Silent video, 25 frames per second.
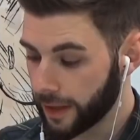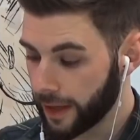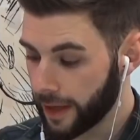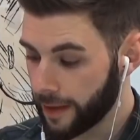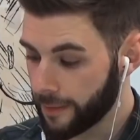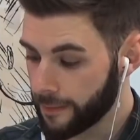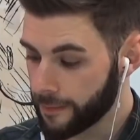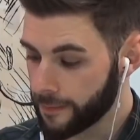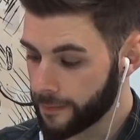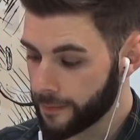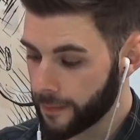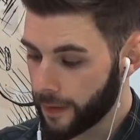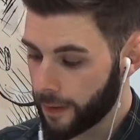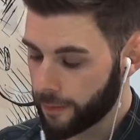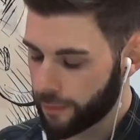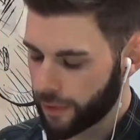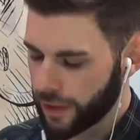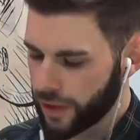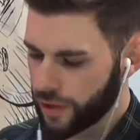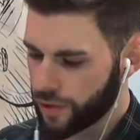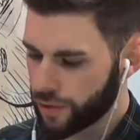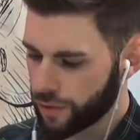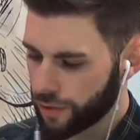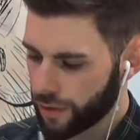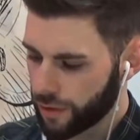I'm
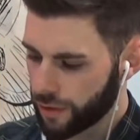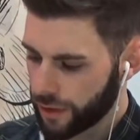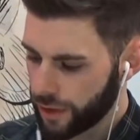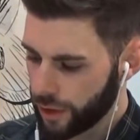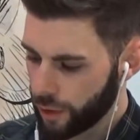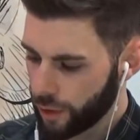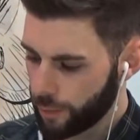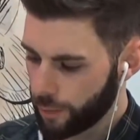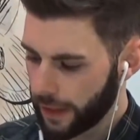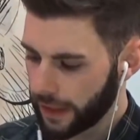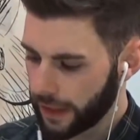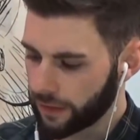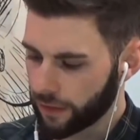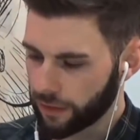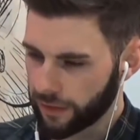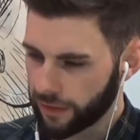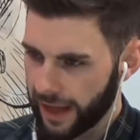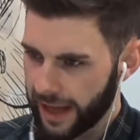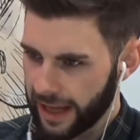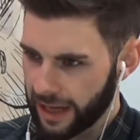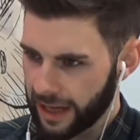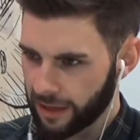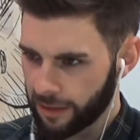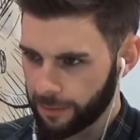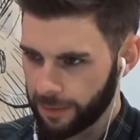pretty sure you picked
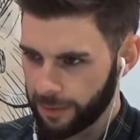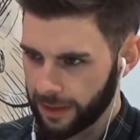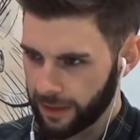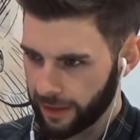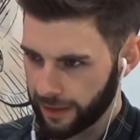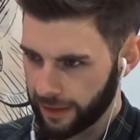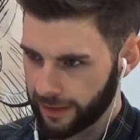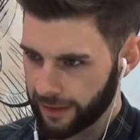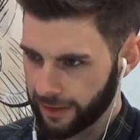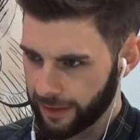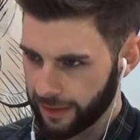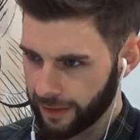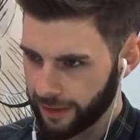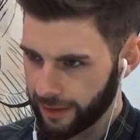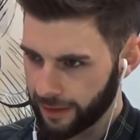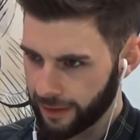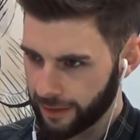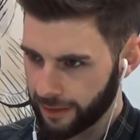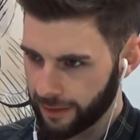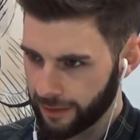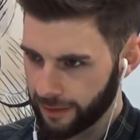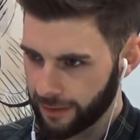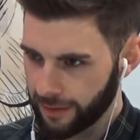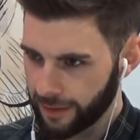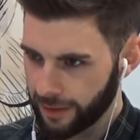Ortega to be like
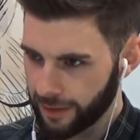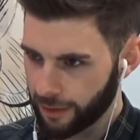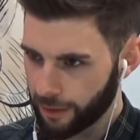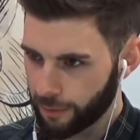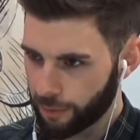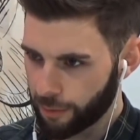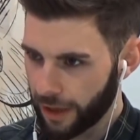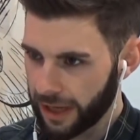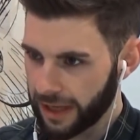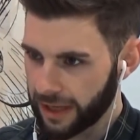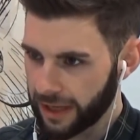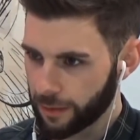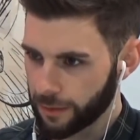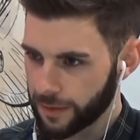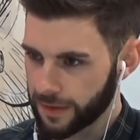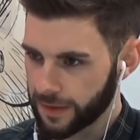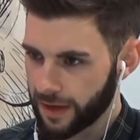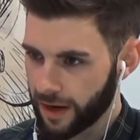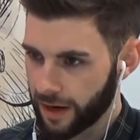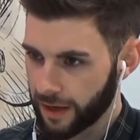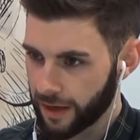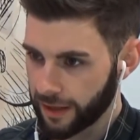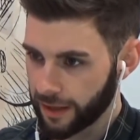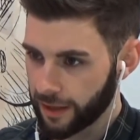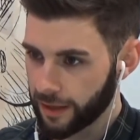the the breakout
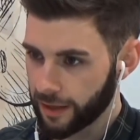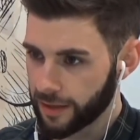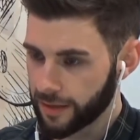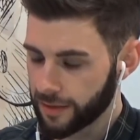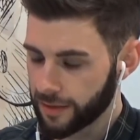star of the year,